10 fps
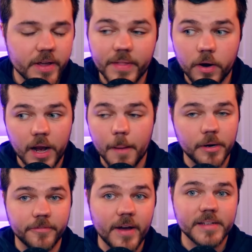And there are a
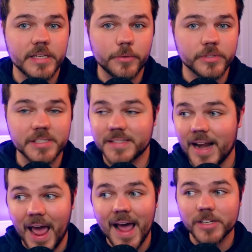couple of fight sequences
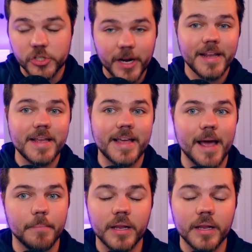that had shaky cam,